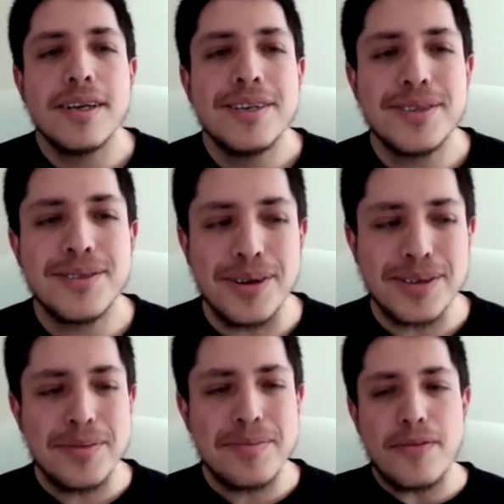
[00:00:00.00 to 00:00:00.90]
So I was
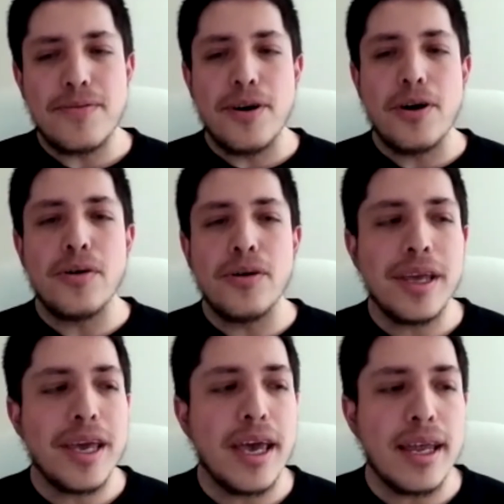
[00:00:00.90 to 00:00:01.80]
on my phone,
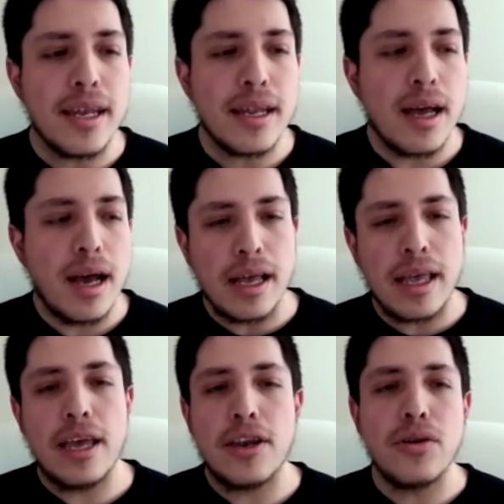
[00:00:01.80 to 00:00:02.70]
and I
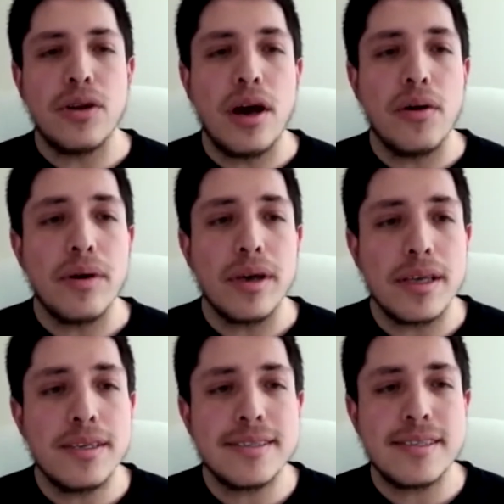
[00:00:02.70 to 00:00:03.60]
kid you not, when
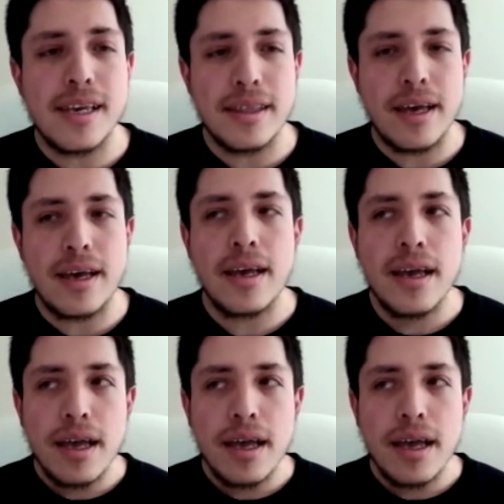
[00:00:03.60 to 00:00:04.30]
he said that,